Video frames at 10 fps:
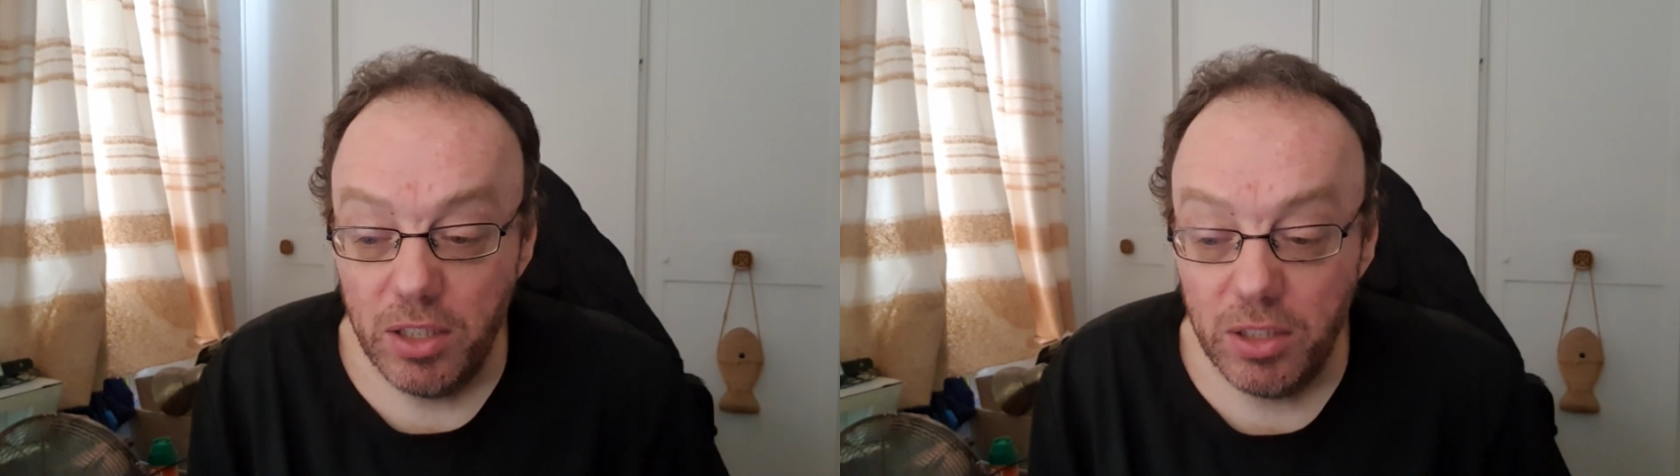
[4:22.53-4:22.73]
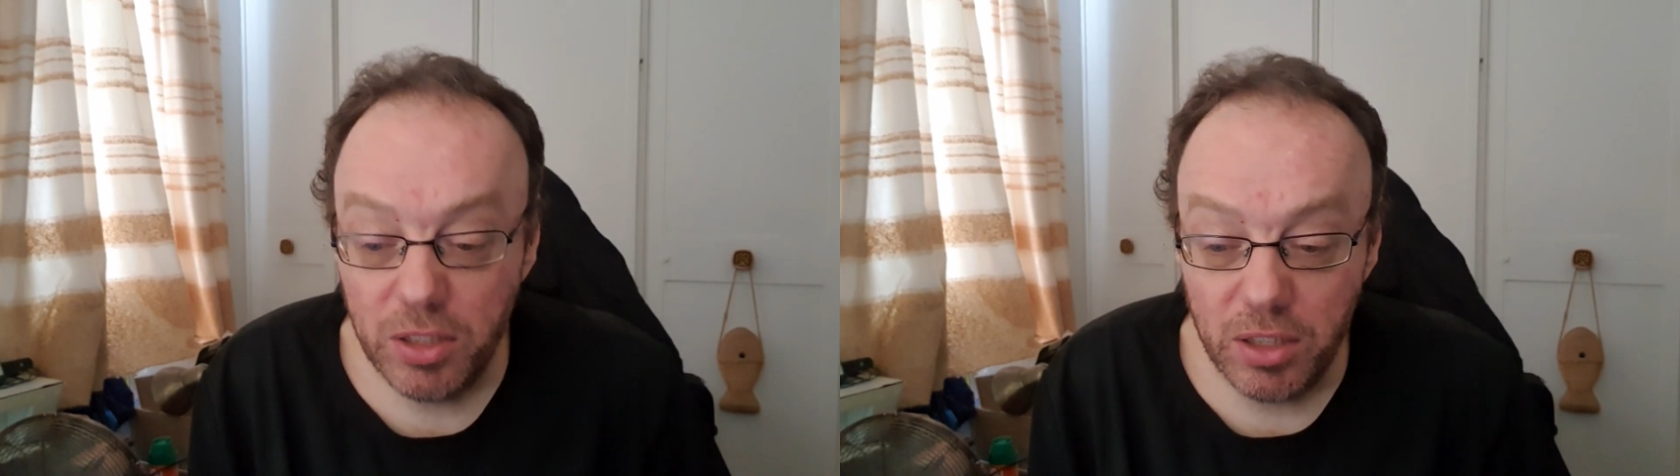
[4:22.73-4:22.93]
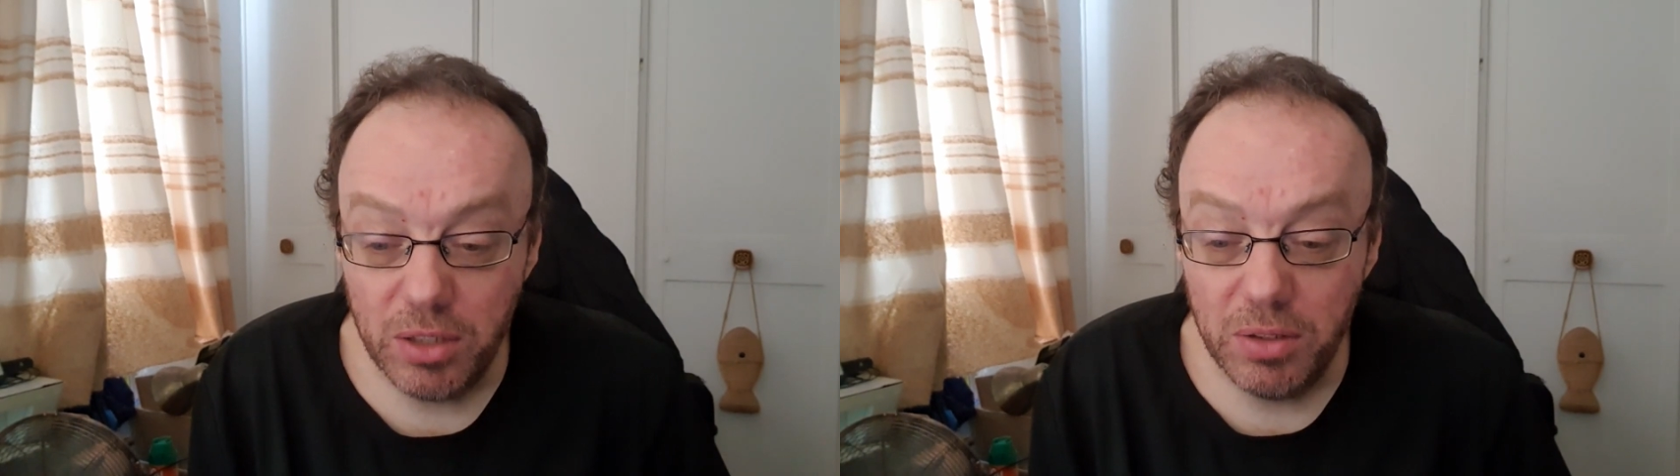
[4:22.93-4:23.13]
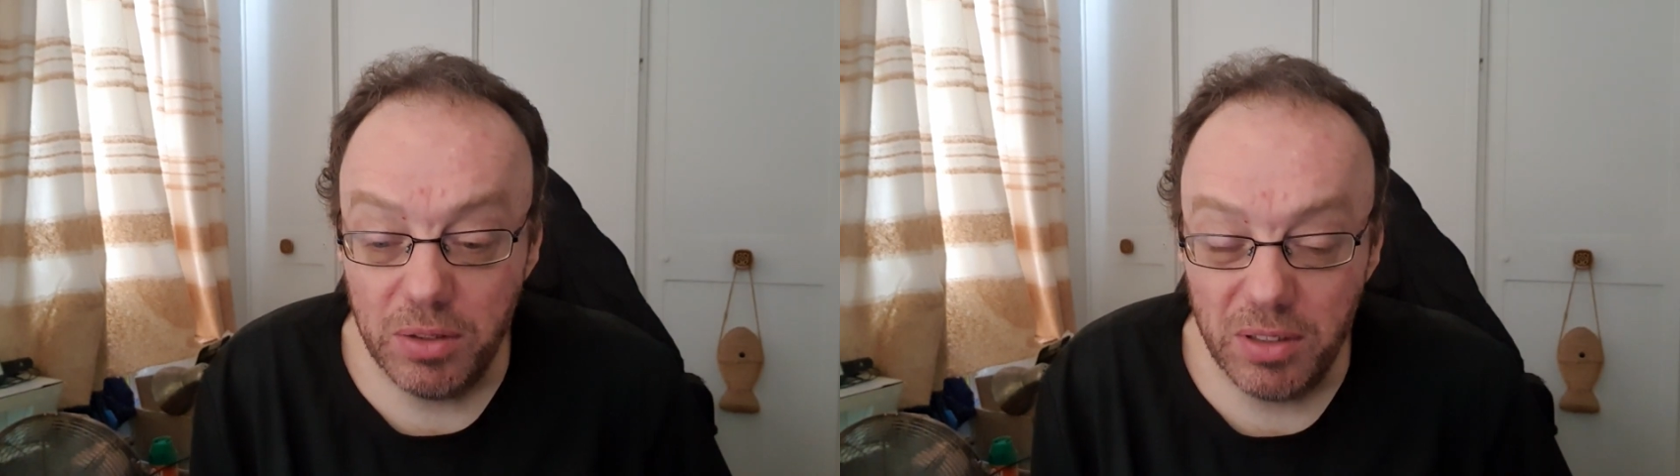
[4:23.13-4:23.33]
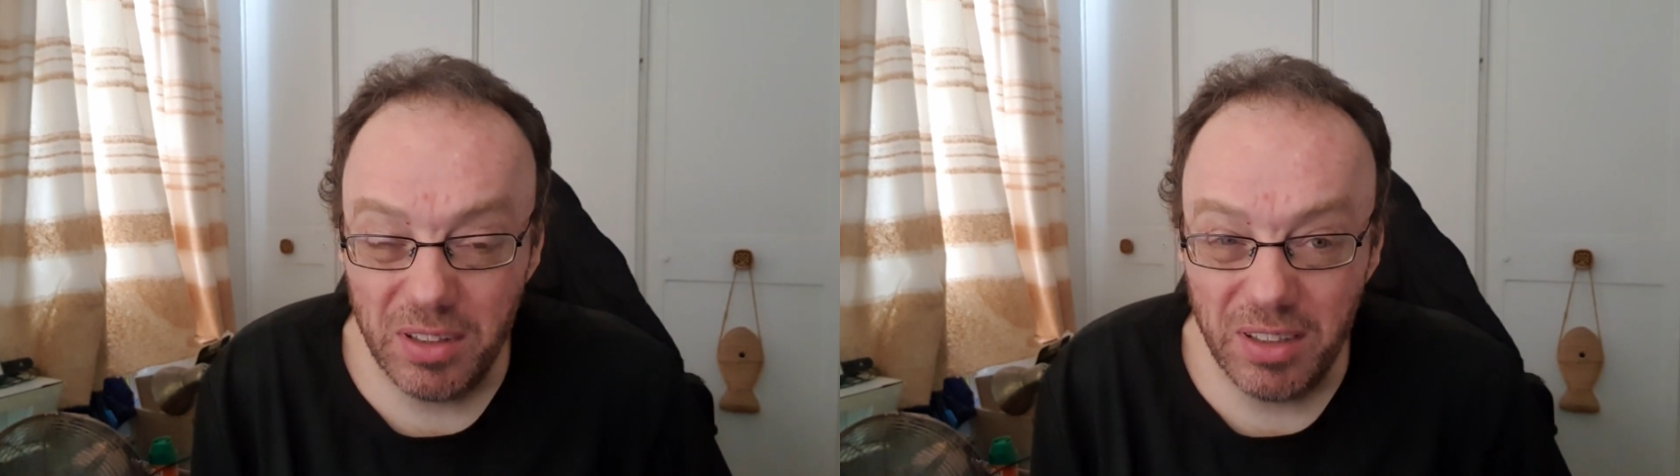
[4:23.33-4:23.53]
So
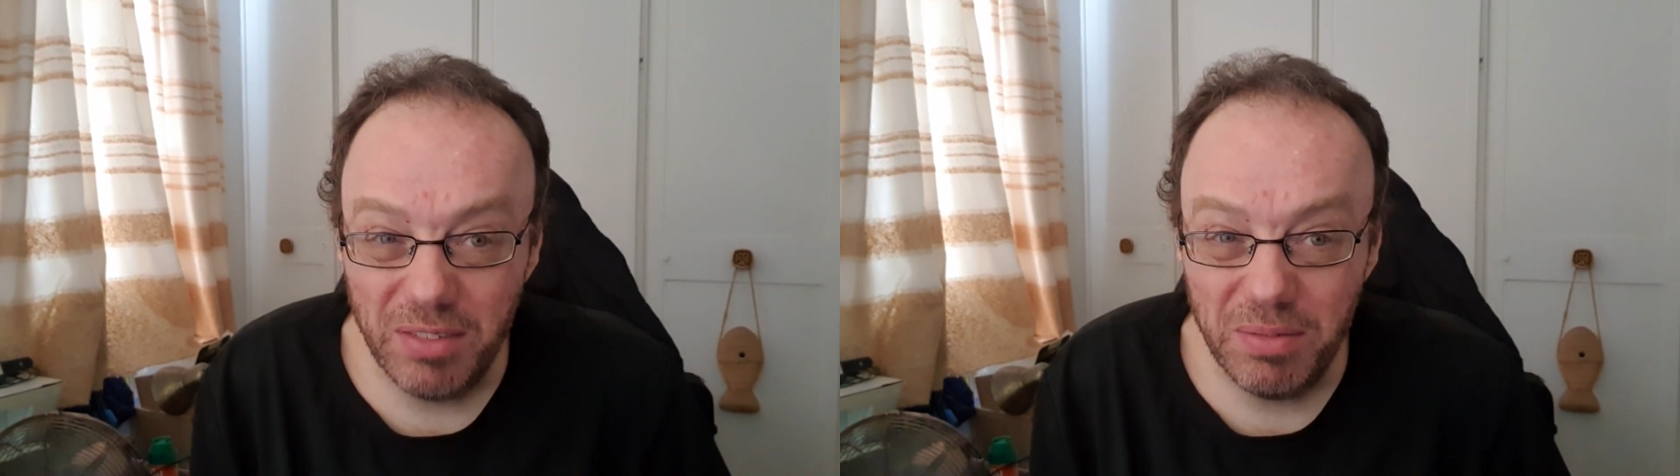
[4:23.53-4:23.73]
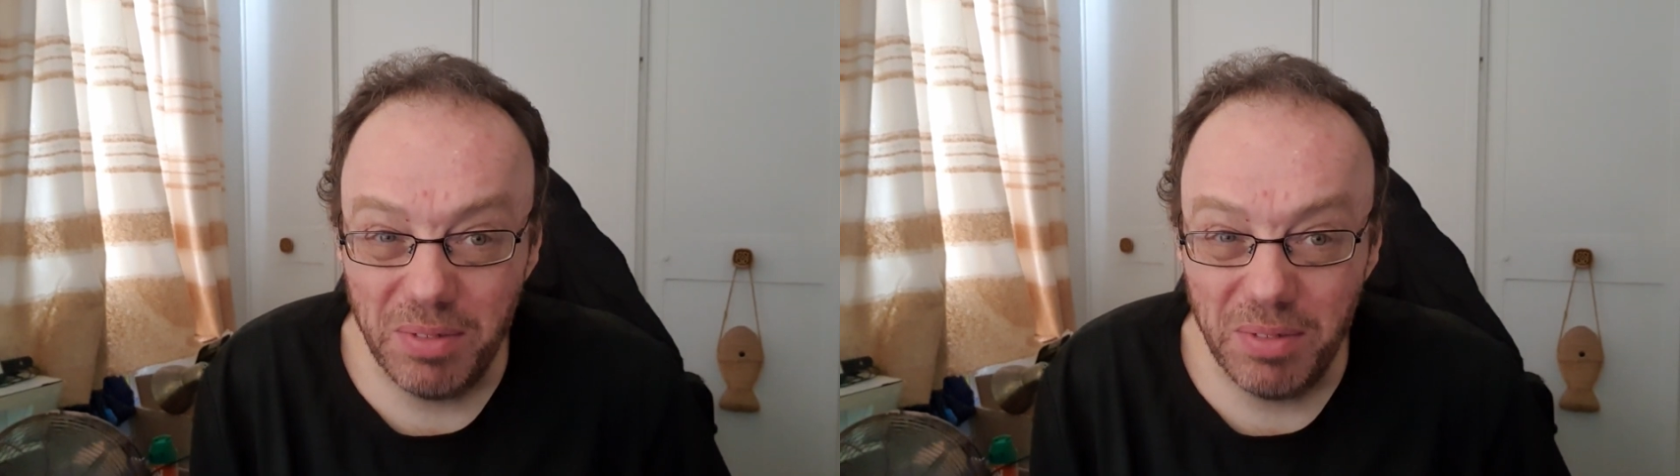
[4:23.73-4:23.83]
their